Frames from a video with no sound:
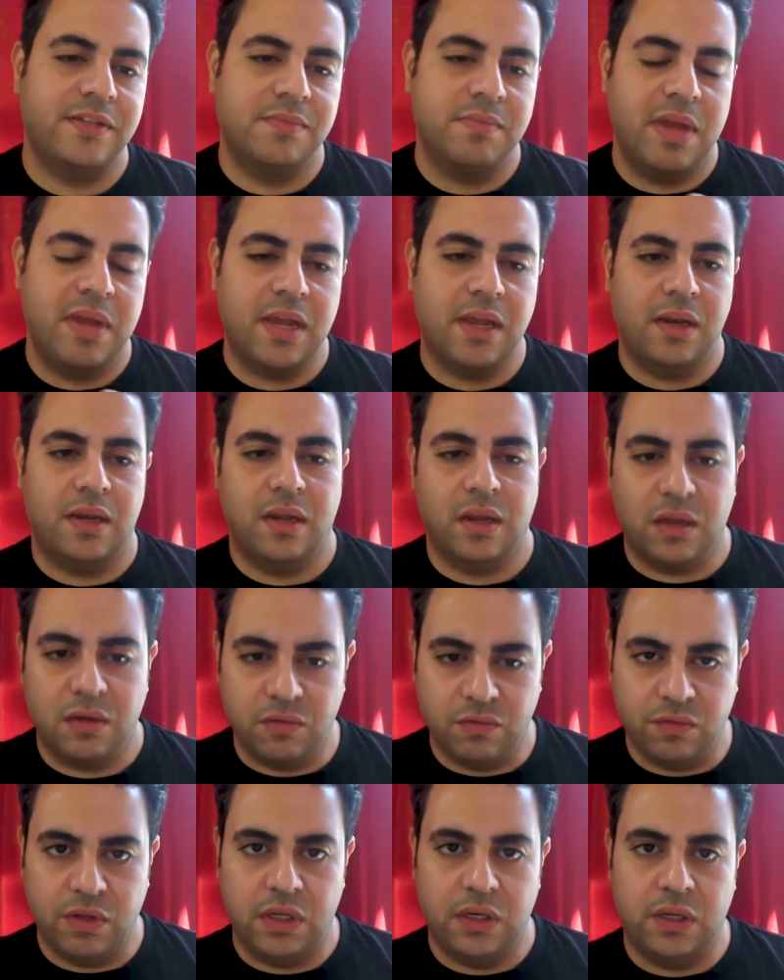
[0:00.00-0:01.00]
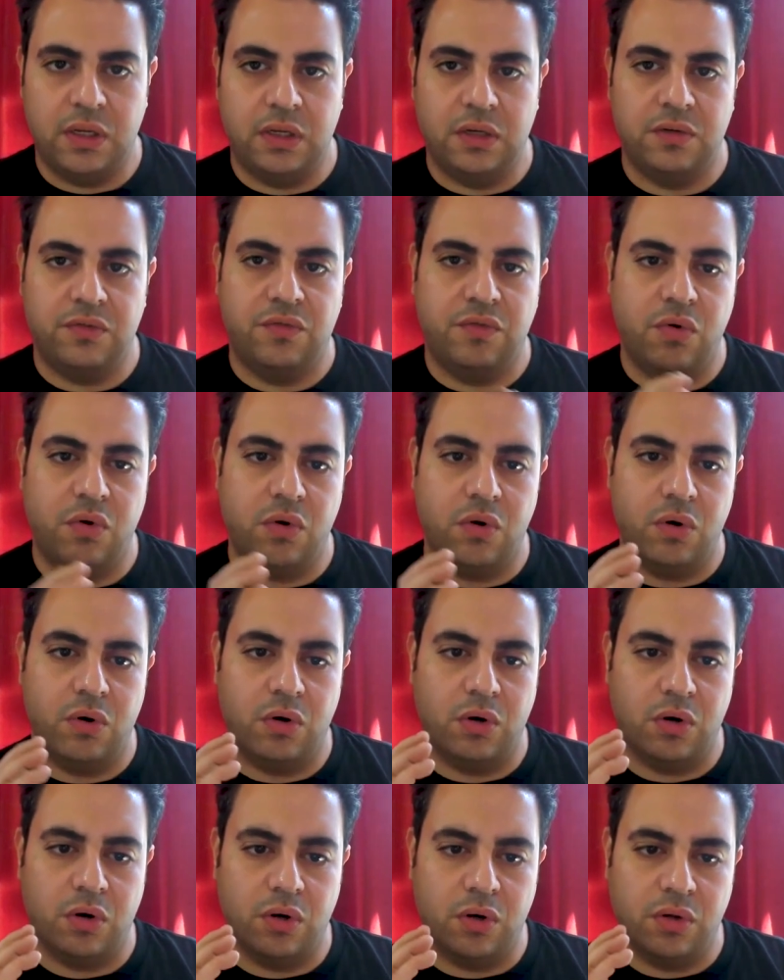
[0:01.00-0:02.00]
making it convenient for
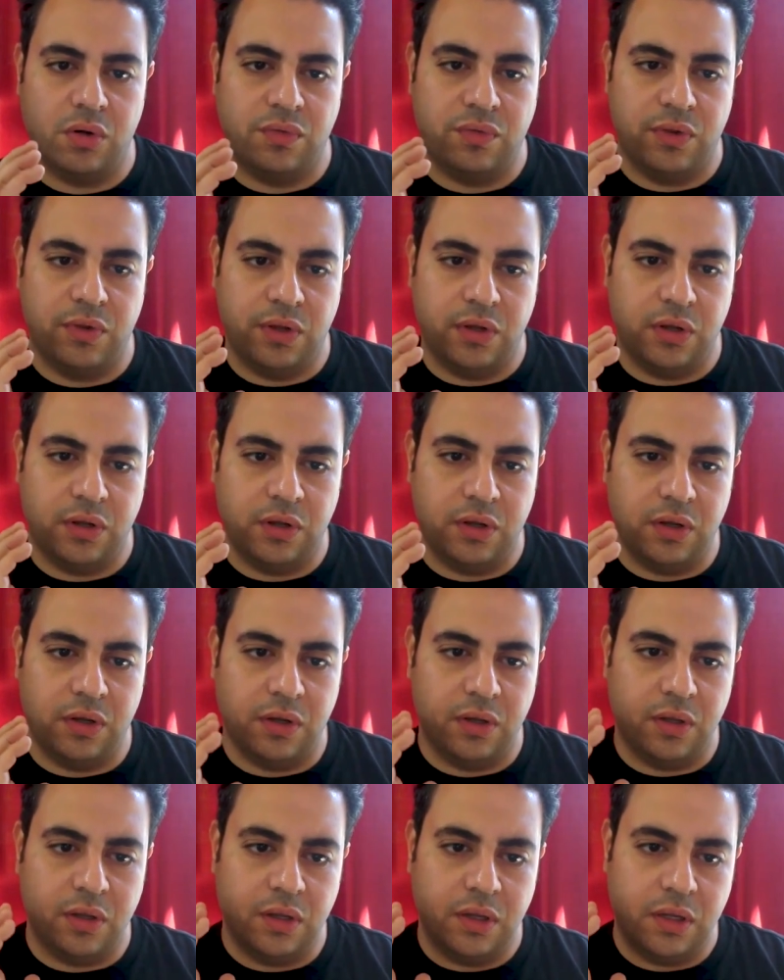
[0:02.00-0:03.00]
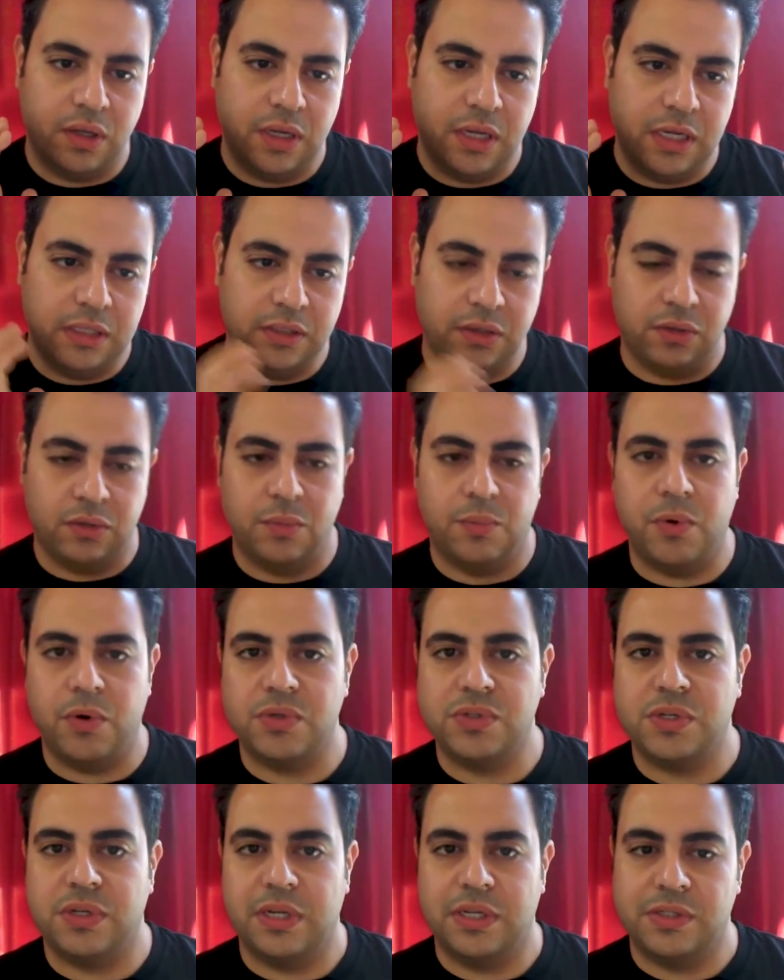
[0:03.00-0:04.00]
the, you know, the
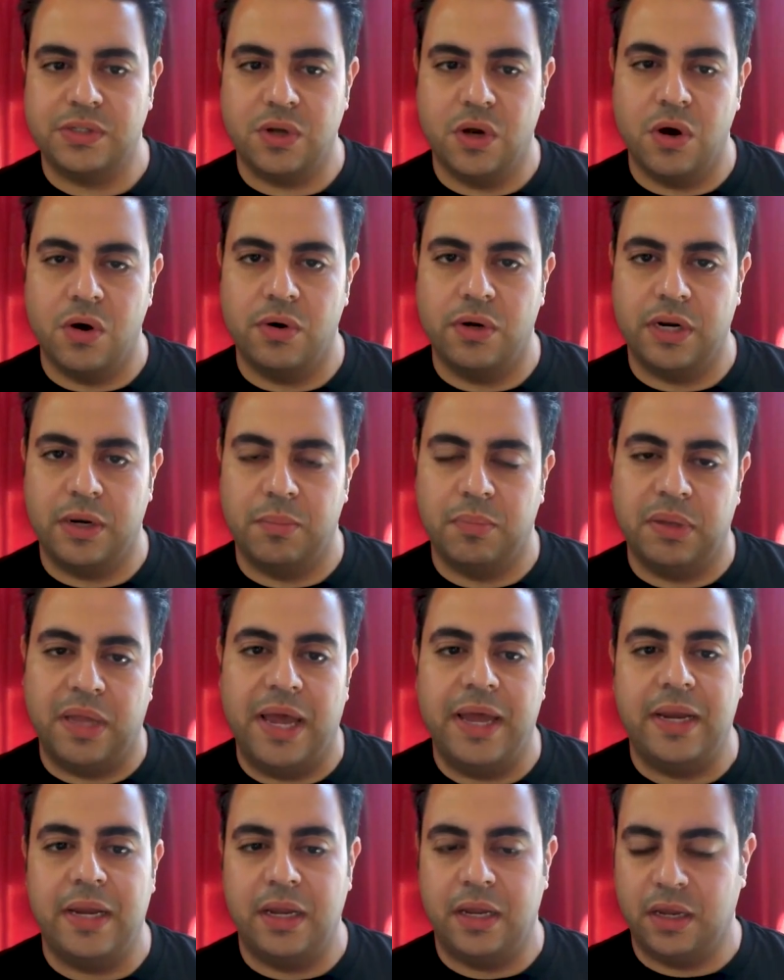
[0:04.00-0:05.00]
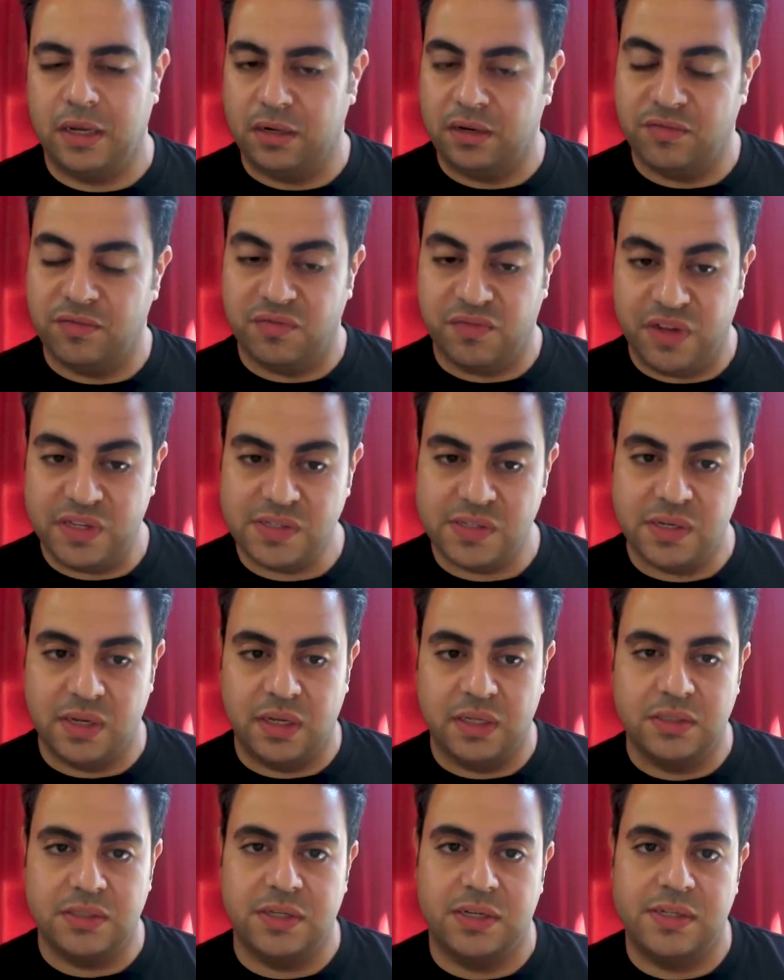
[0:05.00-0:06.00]
person that's going and planning and investing
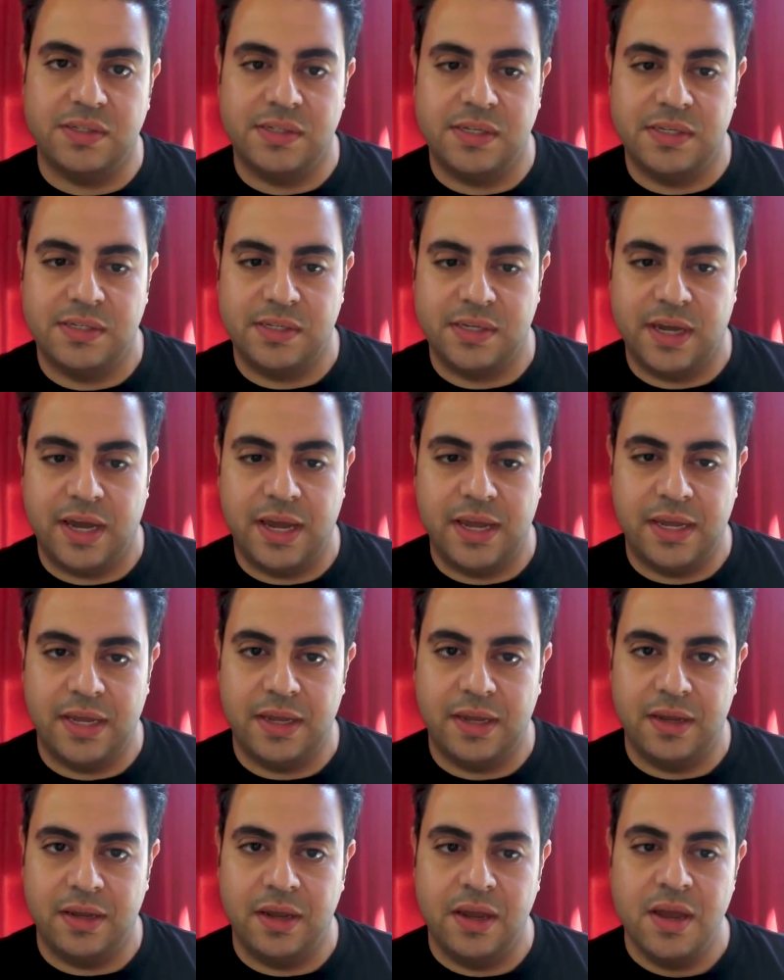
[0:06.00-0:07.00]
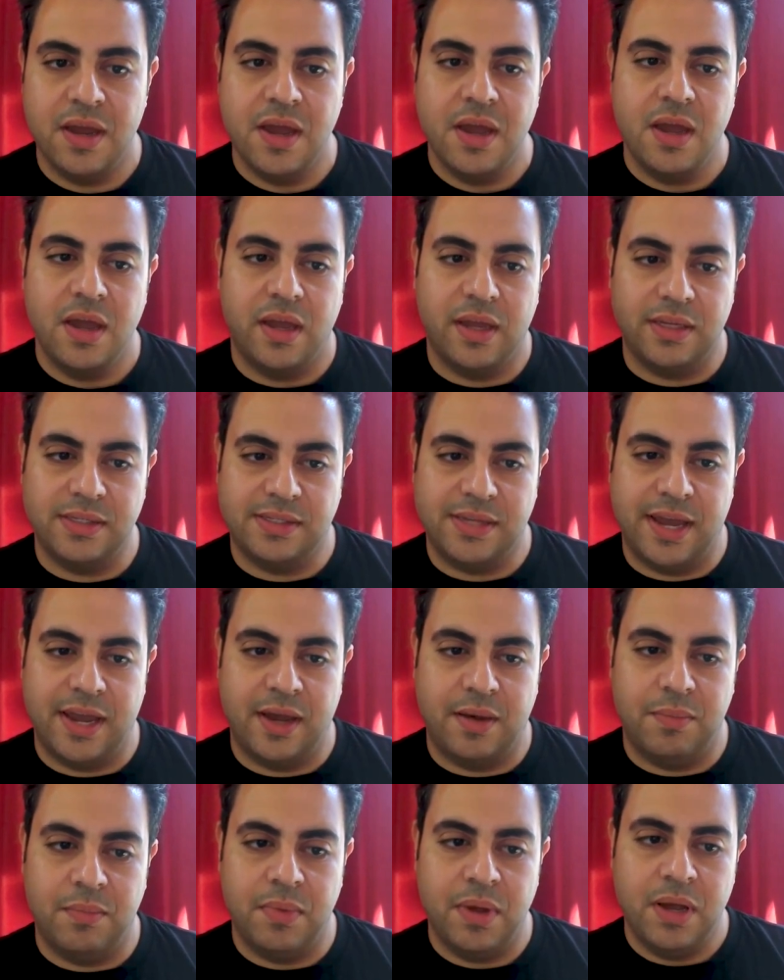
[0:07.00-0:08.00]
into a C C I E
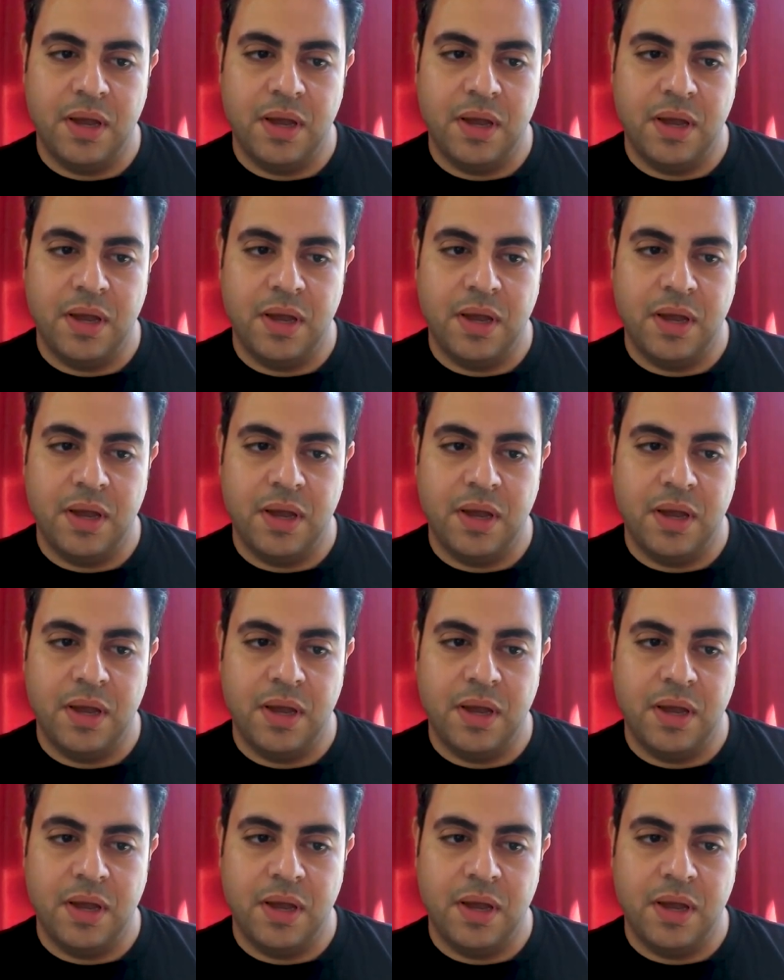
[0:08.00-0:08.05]
exam,